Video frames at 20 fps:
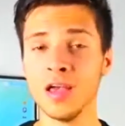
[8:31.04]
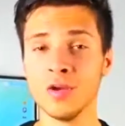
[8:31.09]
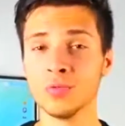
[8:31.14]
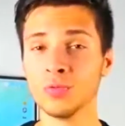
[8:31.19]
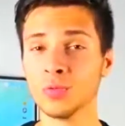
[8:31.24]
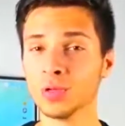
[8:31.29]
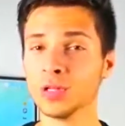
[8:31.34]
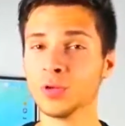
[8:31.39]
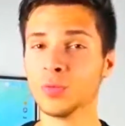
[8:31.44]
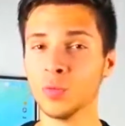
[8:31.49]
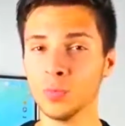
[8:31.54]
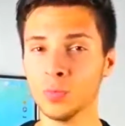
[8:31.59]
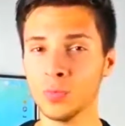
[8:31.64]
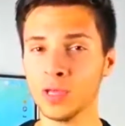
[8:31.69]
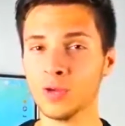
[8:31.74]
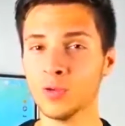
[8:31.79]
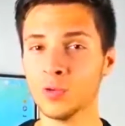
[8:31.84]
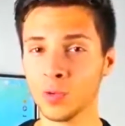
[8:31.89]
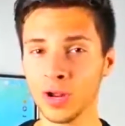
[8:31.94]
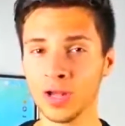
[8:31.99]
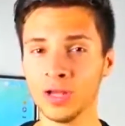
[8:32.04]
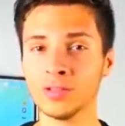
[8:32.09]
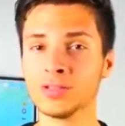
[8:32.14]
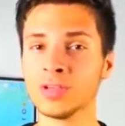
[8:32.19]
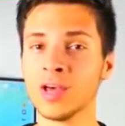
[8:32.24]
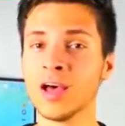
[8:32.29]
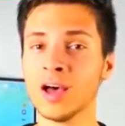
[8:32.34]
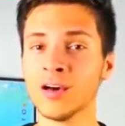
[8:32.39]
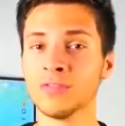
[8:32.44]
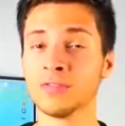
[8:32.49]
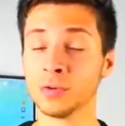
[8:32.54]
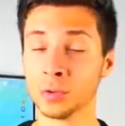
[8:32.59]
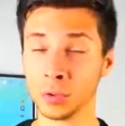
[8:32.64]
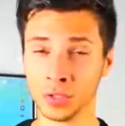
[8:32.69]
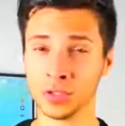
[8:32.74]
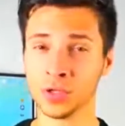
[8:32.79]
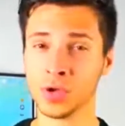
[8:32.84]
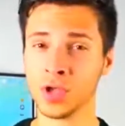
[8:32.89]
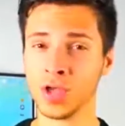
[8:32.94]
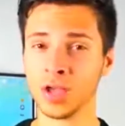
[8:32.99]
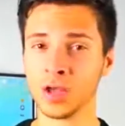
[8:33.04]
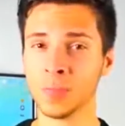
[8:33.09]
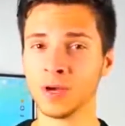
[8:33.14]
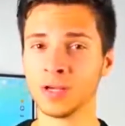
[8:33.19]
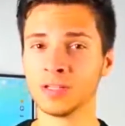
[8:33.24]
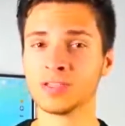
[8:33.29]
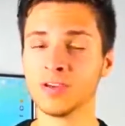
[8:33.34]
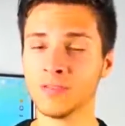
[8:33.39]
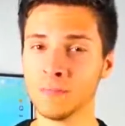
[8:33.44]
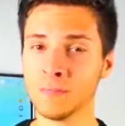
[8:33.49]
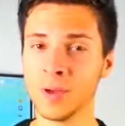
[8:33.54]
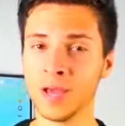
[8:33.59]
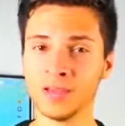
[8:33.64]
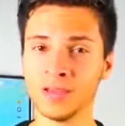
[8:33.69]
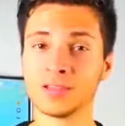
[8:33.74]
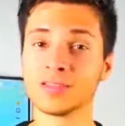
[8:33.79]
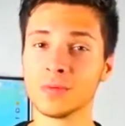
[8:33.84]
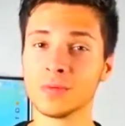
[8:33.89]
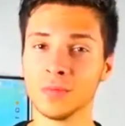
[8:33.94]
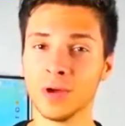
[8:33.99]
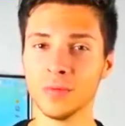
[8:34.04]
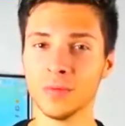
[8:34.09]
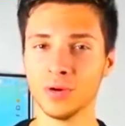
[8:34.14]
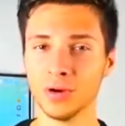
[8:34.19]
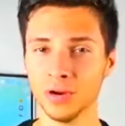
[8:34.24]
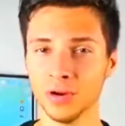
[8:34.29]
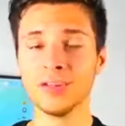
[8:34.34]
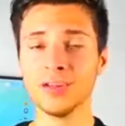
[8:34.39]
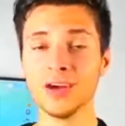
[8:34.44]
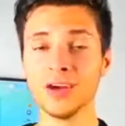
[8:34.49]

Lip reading: it really will be great to have 32 gigabytes of base memory.